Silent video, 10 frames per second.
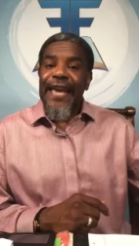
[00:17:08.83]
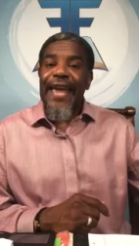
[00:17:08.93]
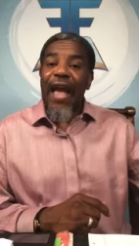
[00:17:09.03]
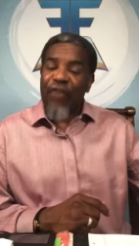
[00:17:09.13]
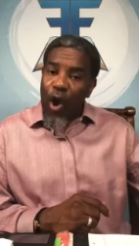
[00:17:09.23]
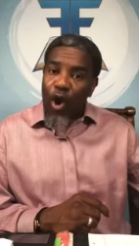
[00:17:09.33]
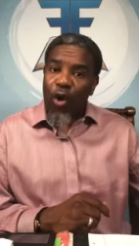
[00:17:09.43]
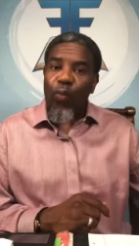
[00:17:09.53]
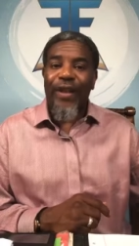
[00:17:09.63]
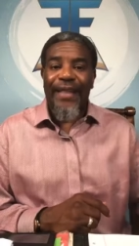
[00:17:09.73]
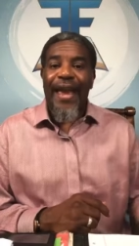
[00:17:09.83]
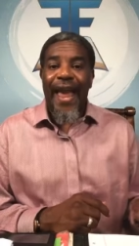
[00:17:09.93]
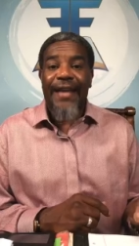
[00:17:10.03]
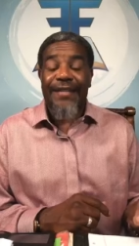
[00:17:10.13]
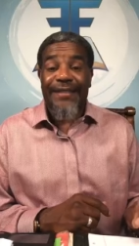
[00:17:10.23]
he had heard what
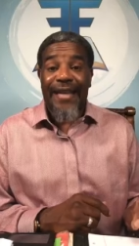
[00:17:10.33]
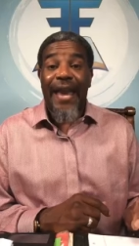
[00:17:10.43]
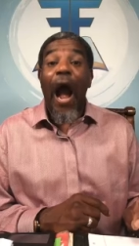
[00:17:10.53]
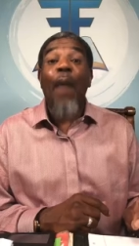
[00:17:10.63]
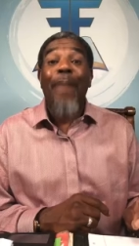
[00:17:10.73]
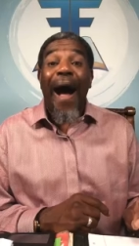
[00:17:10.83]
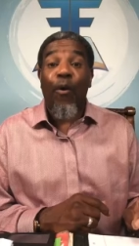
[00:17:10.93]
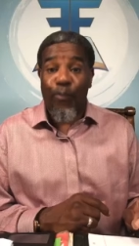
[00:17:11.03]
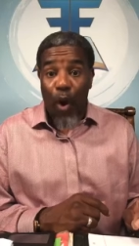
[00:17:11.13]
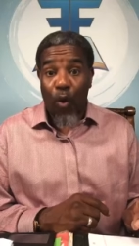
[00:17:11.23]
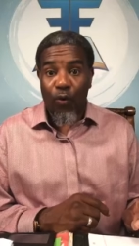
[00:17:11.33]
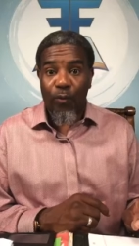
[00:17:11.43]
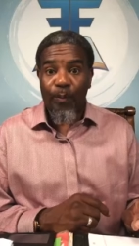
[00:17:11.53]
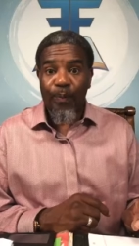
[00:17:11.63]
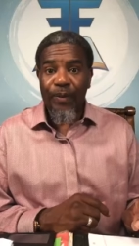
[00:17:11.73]
they had to say about
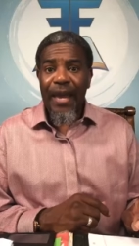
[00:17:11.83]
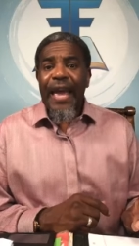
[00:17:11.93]
Paul.